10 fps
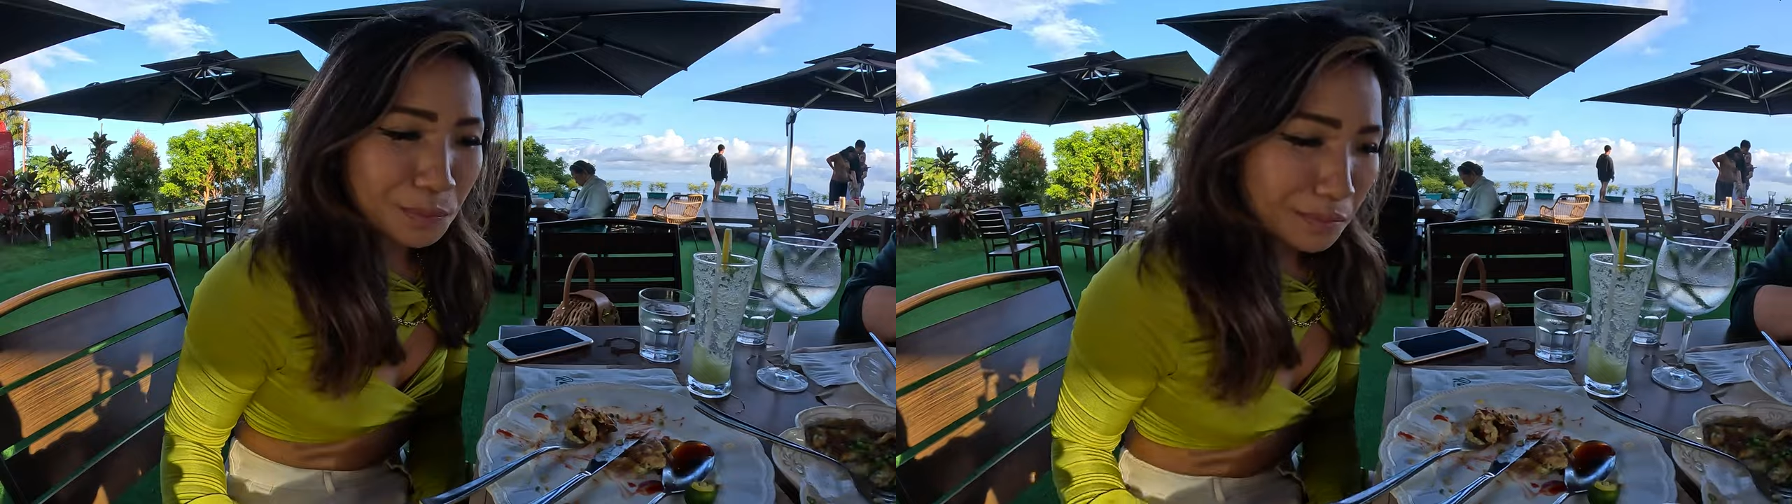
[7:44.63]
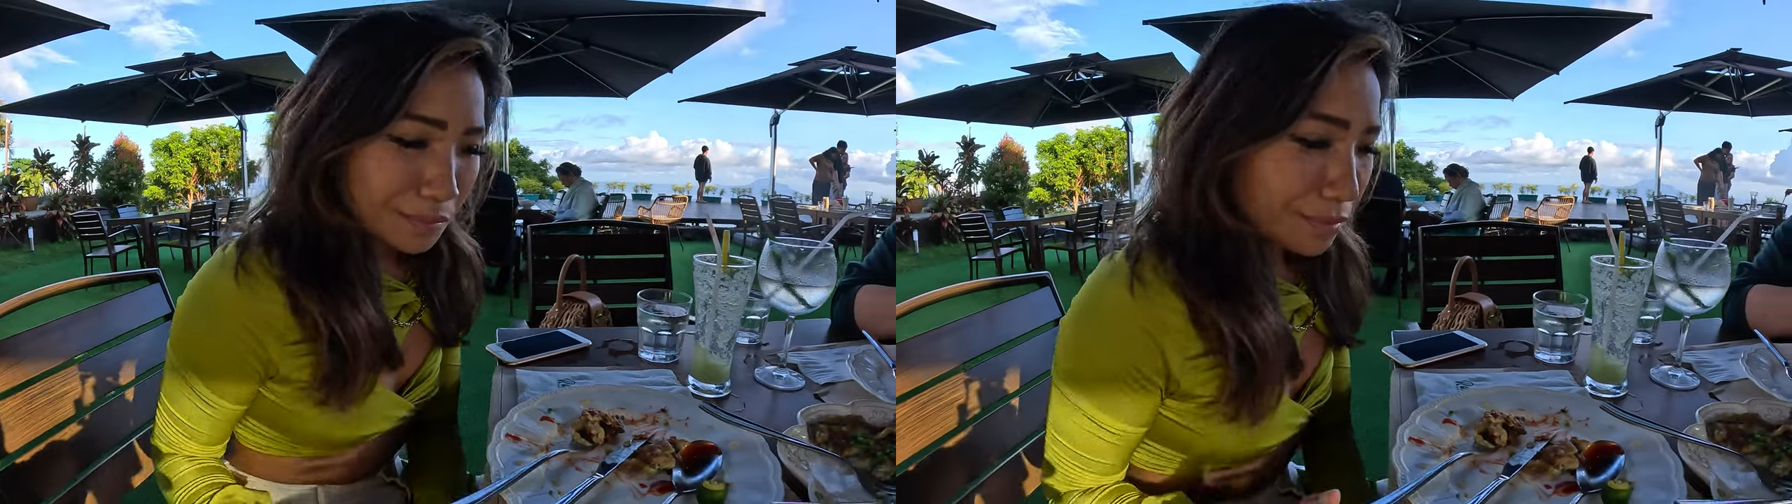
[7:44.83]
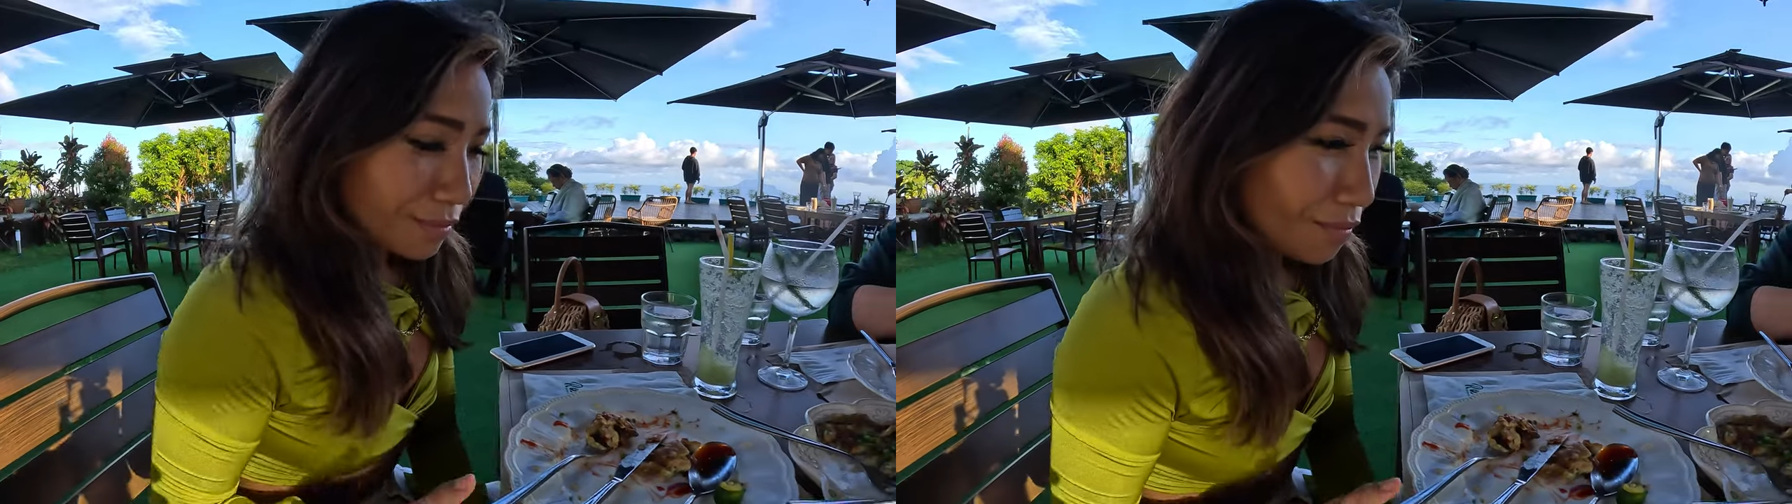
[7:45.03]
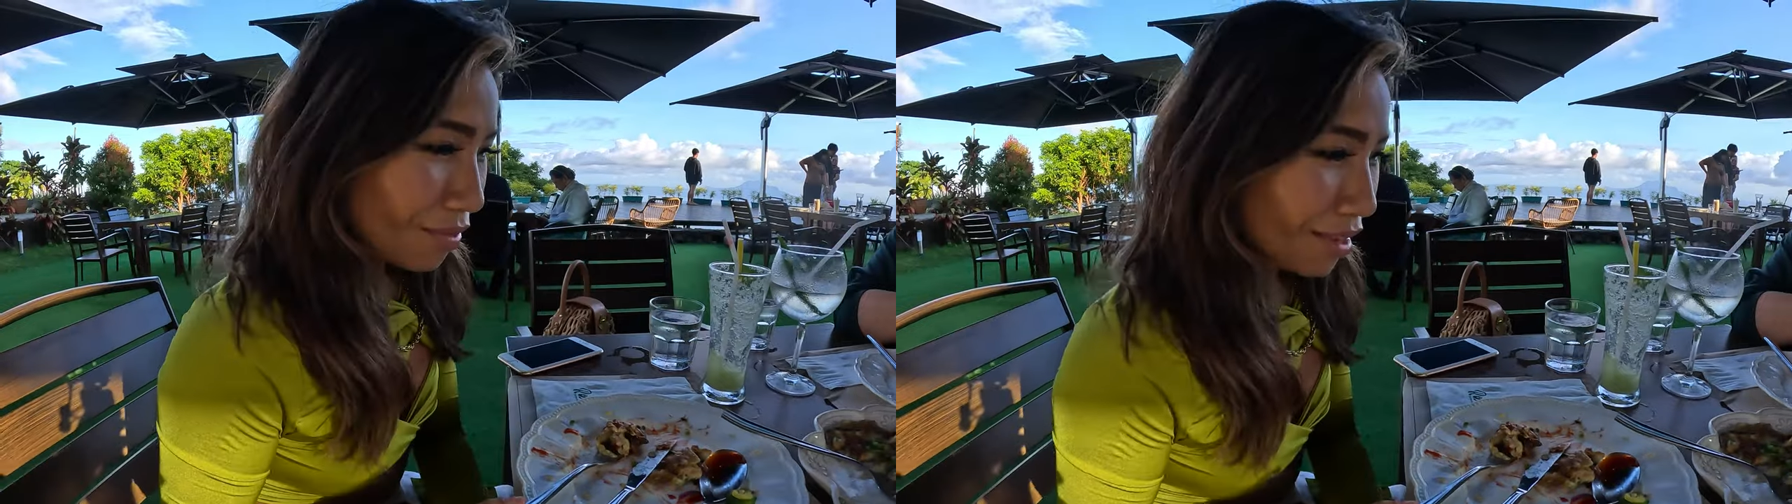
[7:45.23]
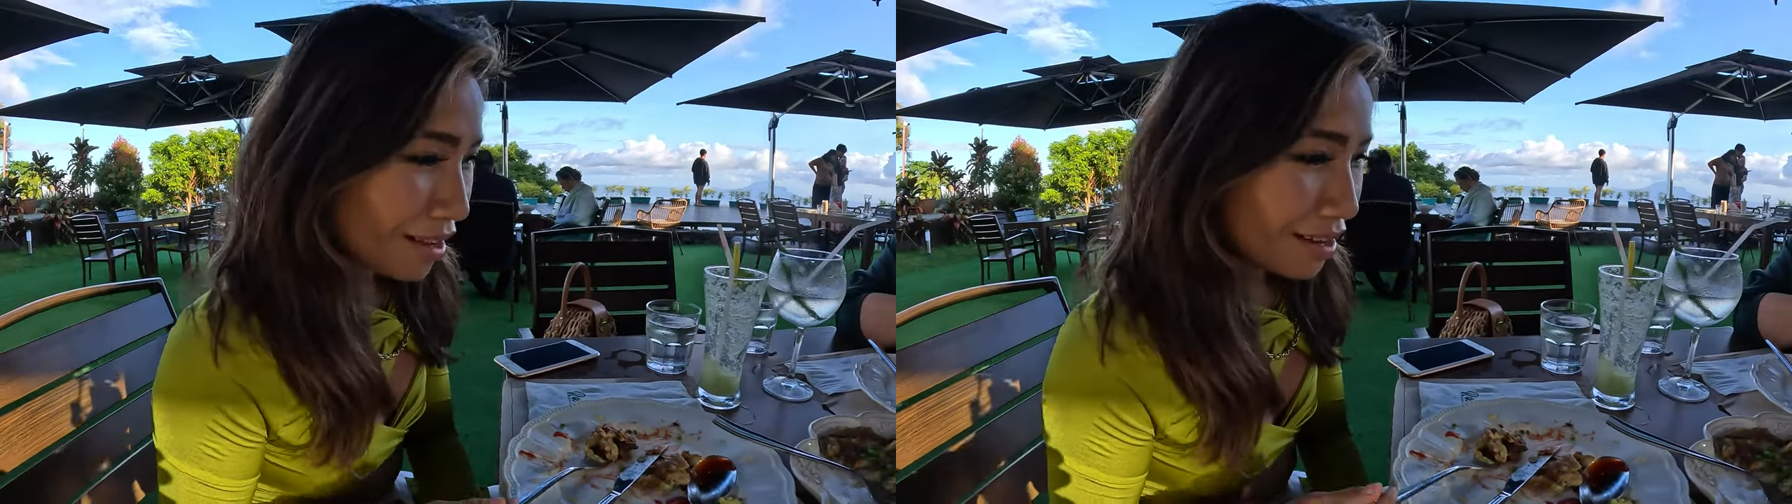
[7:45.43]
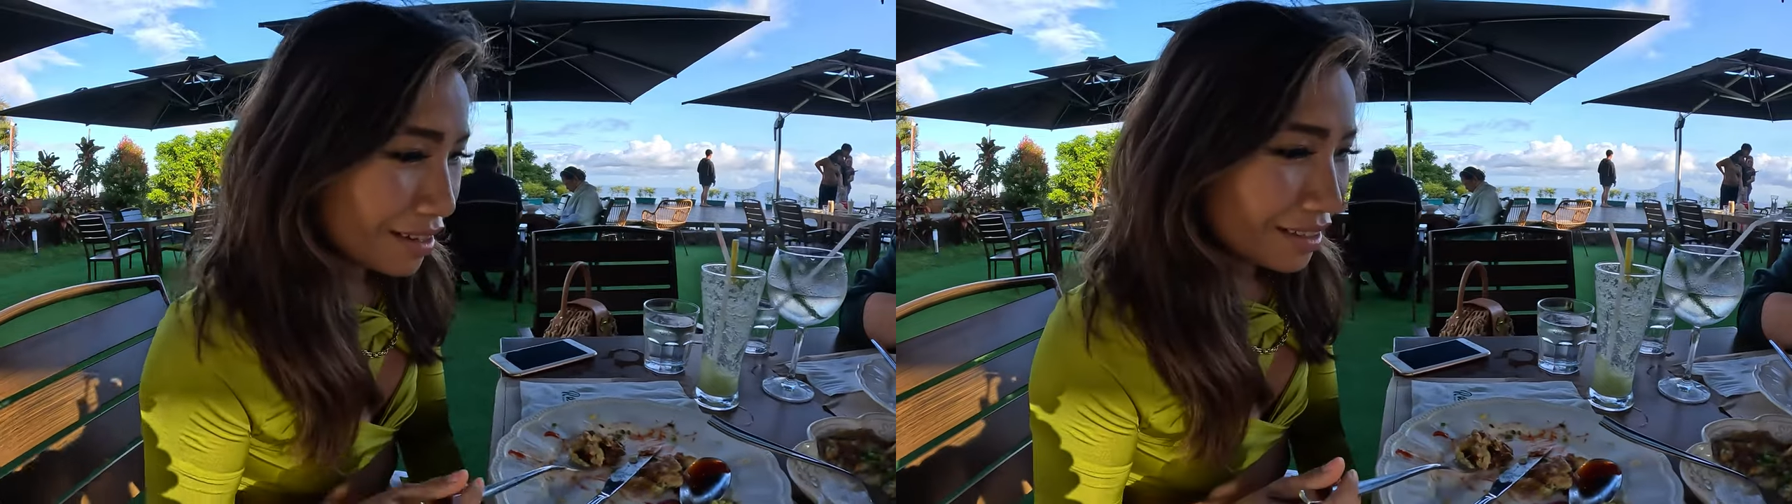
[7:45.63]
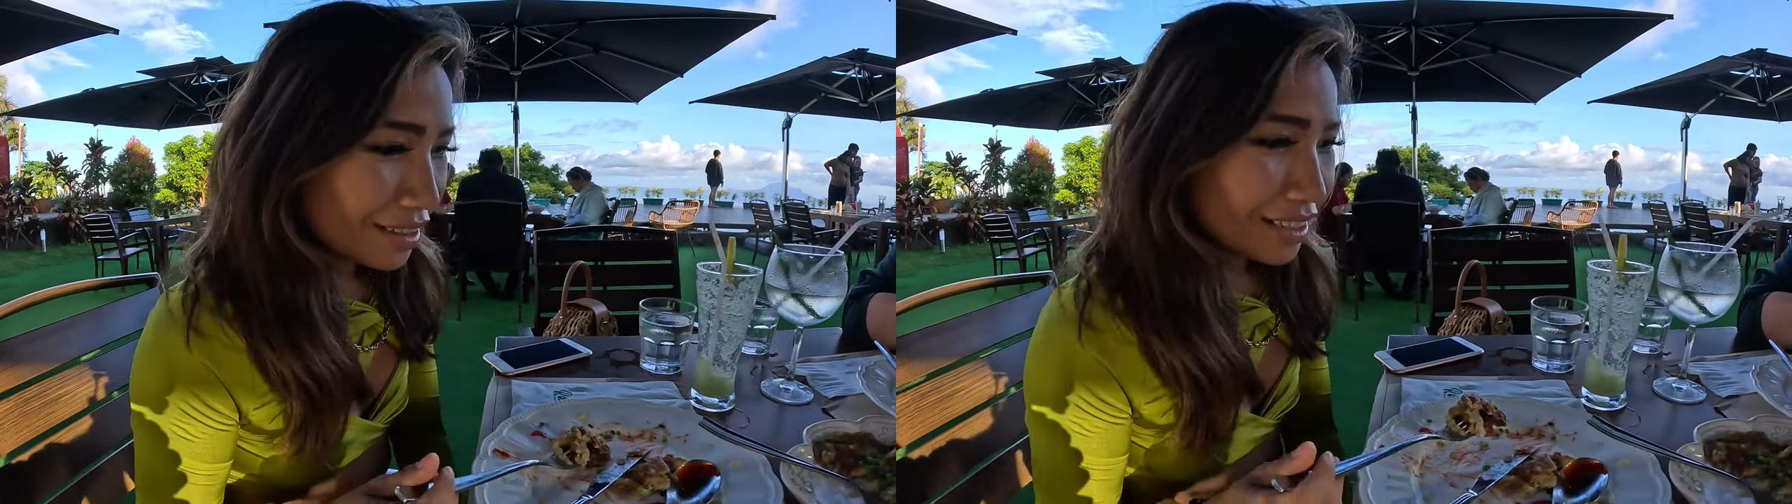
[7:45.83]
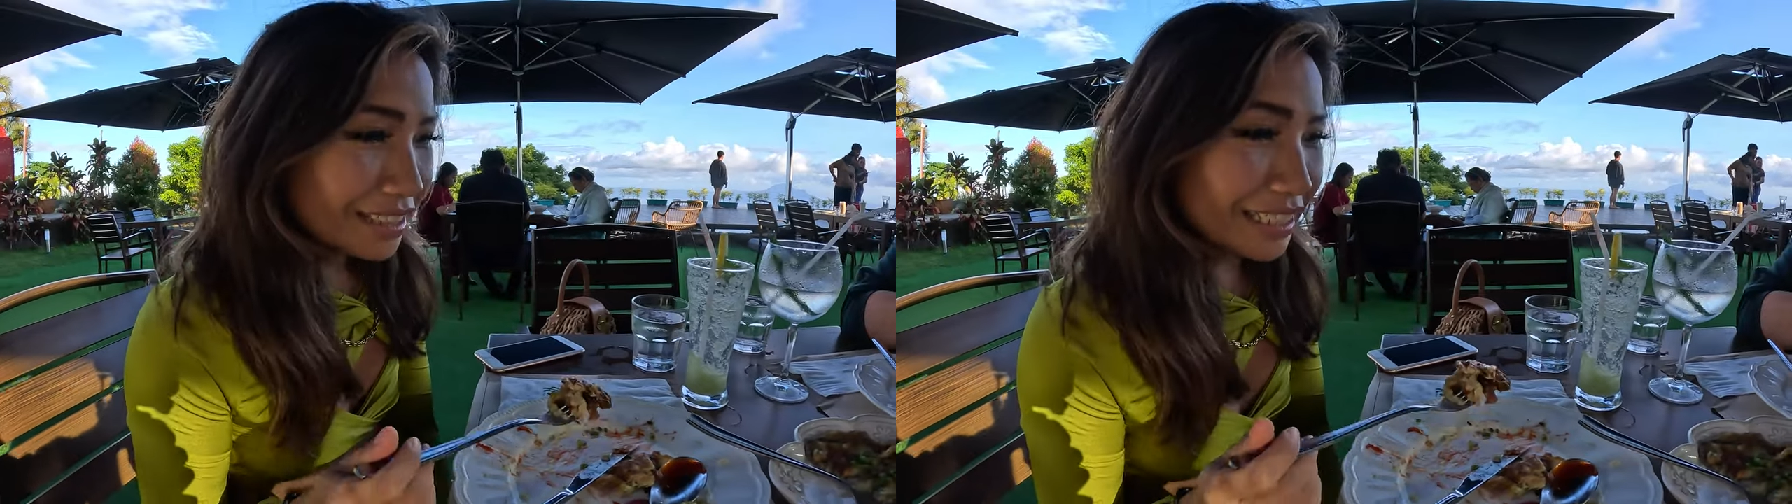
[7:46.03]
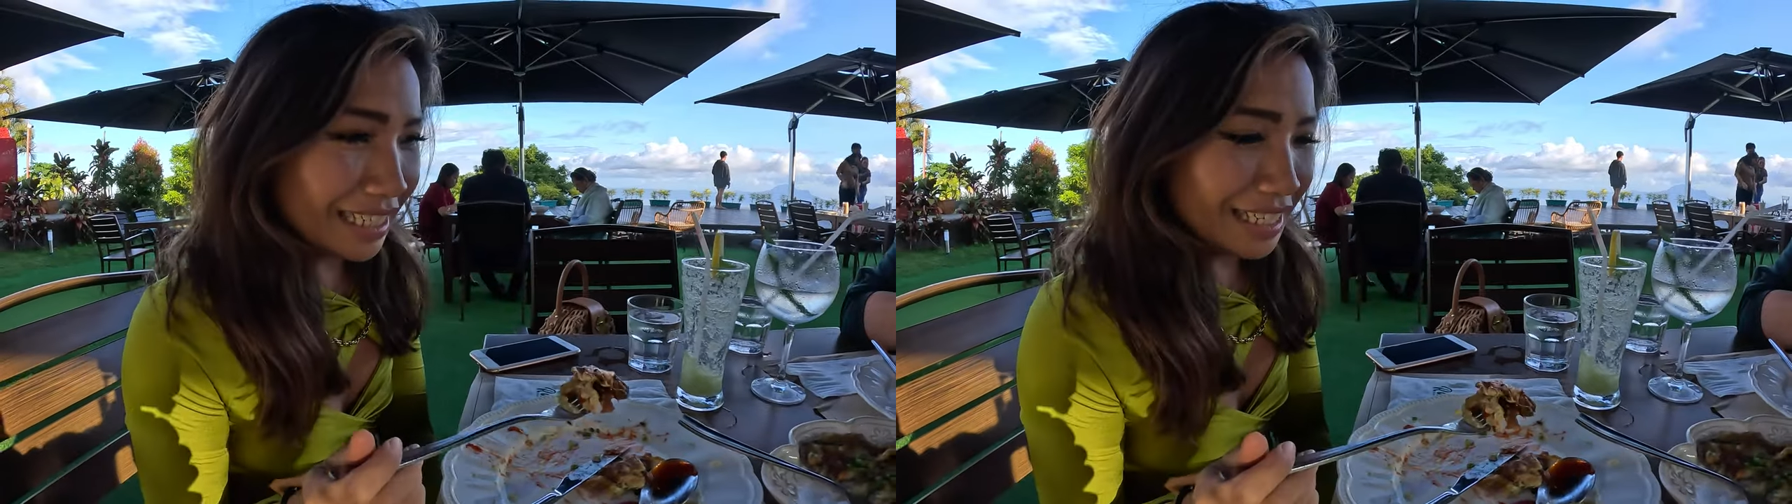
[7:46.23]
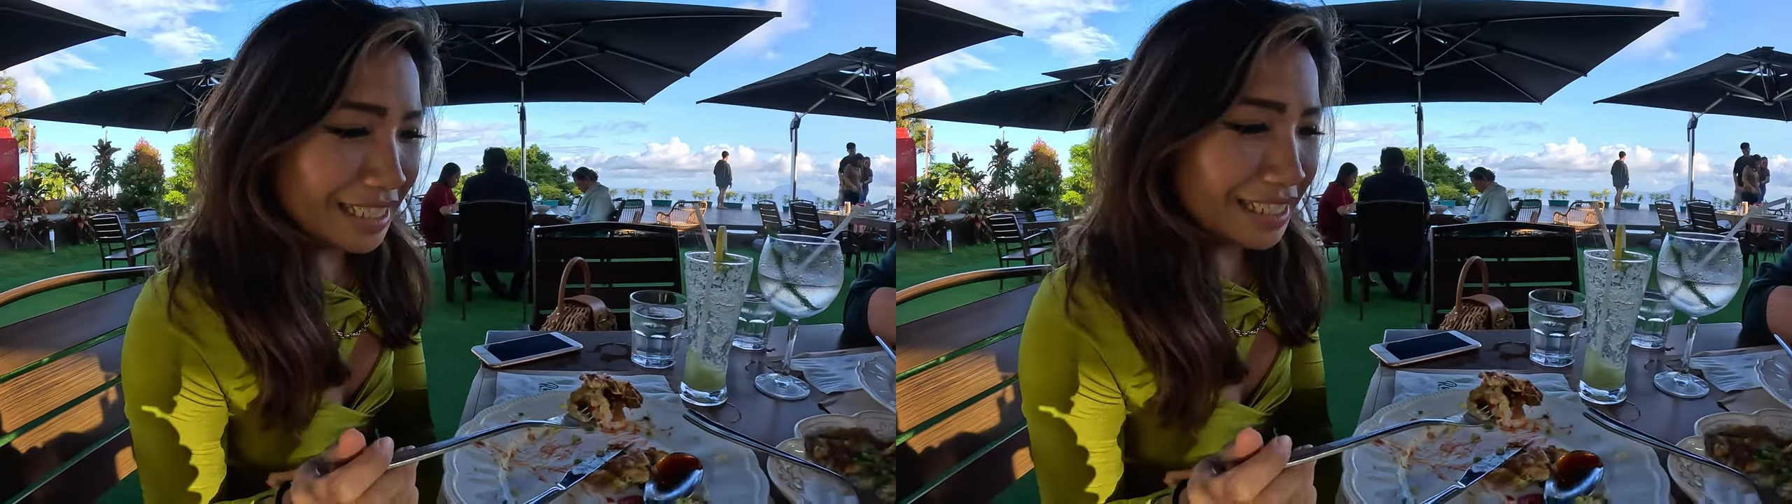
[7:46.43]
story with torta talong, tell us.
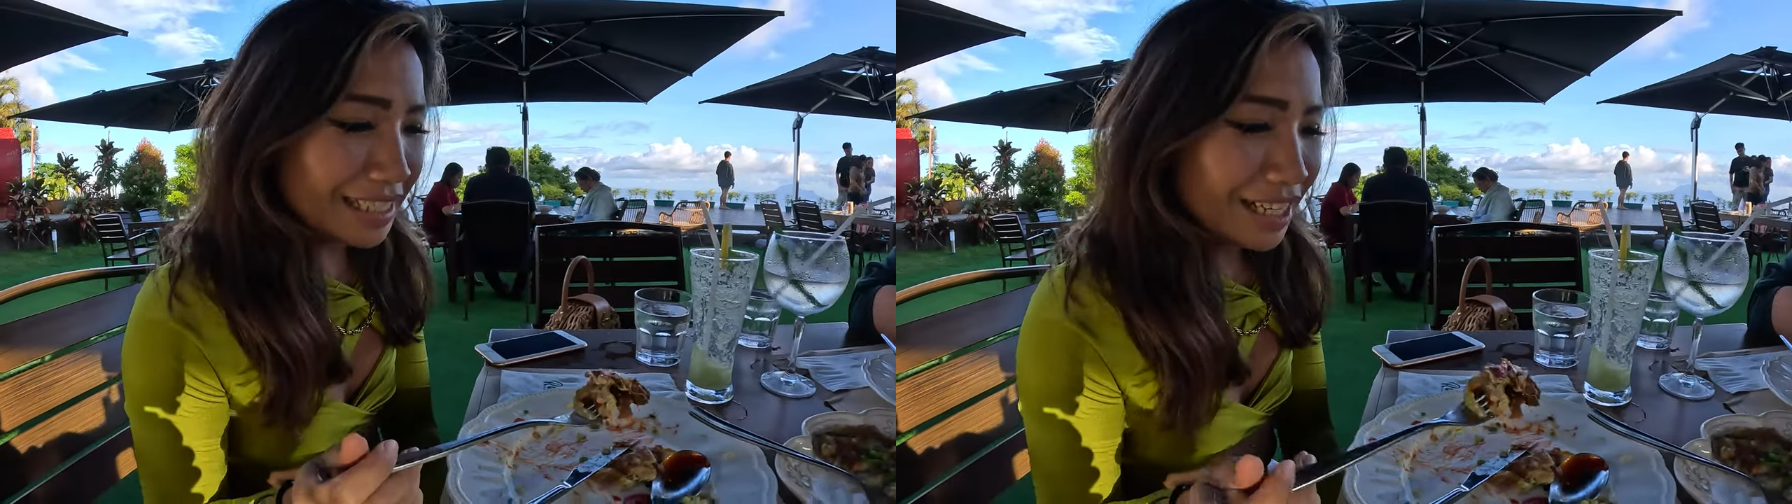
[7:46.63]
Yes.